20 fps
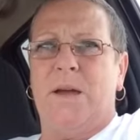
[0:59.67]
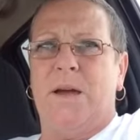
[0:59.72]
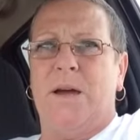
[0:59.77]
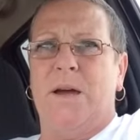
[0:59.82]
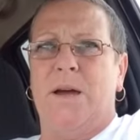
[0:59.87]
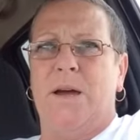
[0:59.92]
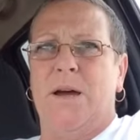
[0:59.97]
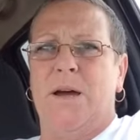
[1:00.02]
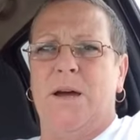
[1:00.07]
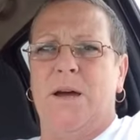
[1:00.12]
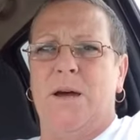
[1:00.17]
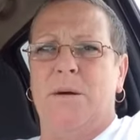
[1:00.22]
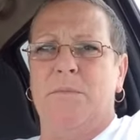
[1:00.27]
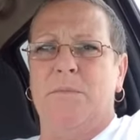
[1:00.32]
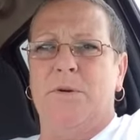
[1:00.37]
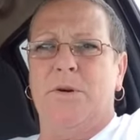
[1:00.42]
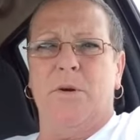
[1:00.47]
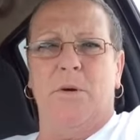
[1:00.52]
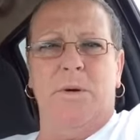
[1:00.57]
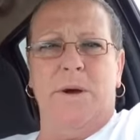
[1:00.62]

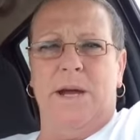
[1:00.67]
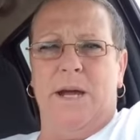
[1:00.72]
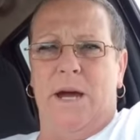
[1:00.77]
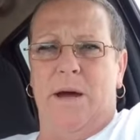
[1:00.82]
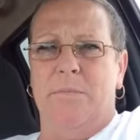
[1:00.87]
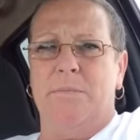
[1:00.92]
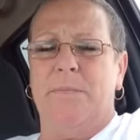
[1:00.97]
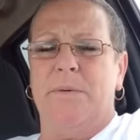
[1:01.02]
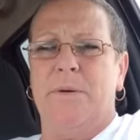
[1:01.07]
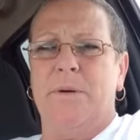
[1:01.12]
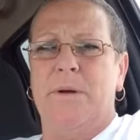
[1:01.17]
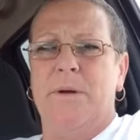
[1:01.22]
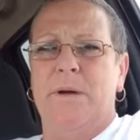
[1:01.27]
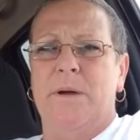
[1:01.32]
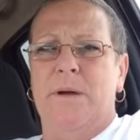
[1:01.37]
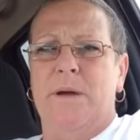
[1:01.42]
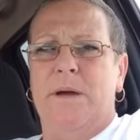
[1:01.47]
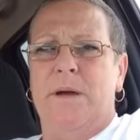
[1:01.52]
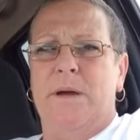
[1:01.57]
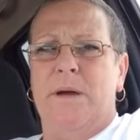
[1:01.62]
growing up,
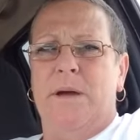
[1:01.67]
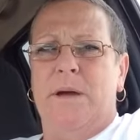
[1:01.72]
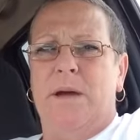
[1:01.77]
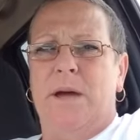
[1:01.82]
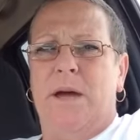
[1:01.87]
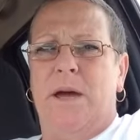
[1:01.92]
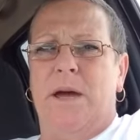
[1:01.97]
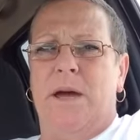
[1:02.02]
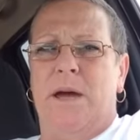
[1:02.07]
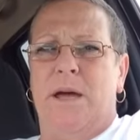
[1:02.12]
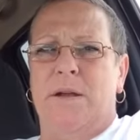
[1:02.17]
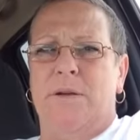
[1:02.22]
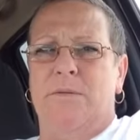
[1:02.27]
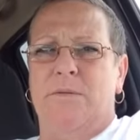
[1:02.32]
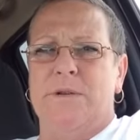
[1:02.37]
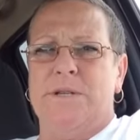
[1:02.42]
had